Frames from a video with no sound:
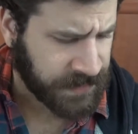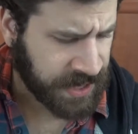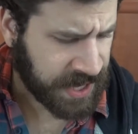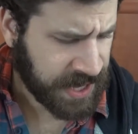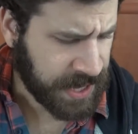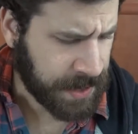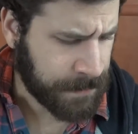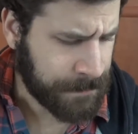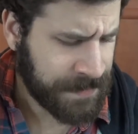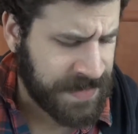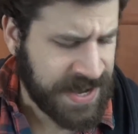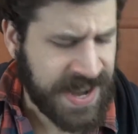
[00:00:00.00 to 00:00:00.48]

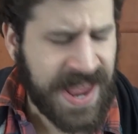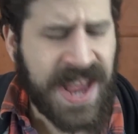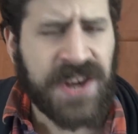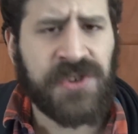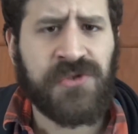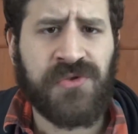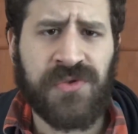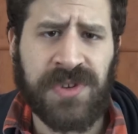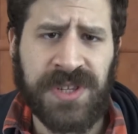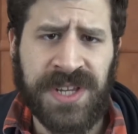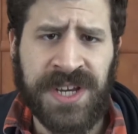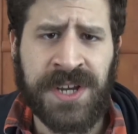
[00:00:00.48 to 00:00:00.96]
um,
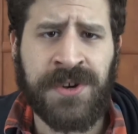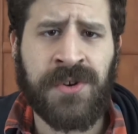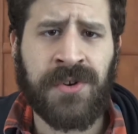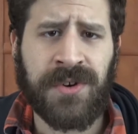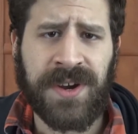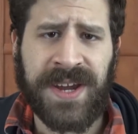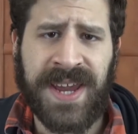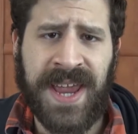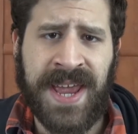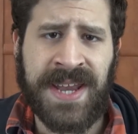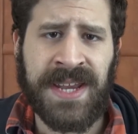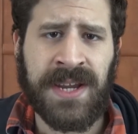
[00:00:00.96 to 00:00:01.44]
natural
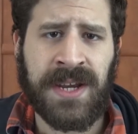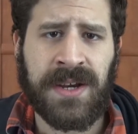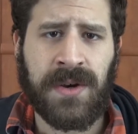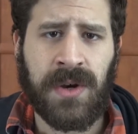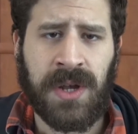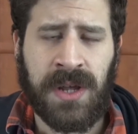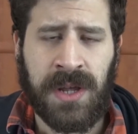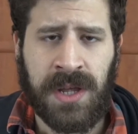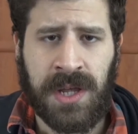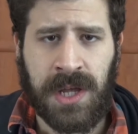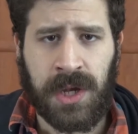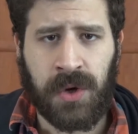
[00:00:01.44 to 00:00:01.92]
inorganic
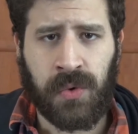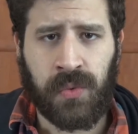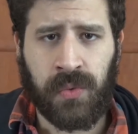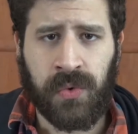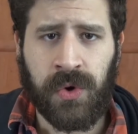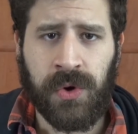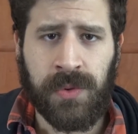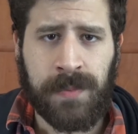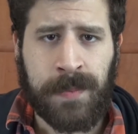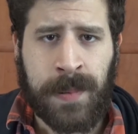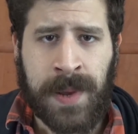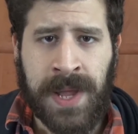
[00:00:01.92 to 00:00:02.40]
uh,
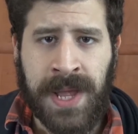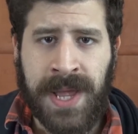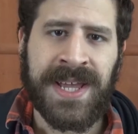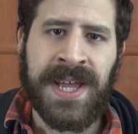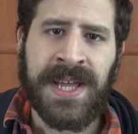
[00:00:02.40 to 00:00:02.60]
group